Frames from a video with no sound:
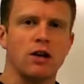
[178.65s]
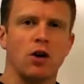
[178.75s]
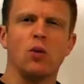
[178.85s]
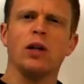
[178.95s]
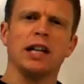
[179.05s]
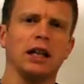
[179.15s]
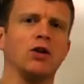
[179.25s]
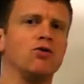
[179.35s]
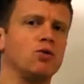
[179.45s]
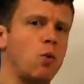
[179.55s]
or will it
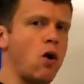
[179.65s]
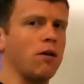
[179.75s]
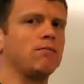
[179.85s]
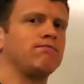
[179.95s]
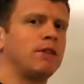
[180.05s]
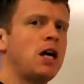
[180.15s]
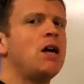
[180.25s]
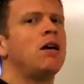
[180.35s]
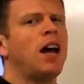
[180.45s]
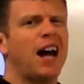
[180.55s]
lose 1?
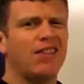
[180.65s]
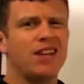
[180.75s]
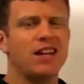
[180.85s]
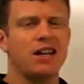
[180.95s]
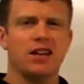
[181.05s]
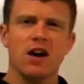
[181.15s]
And the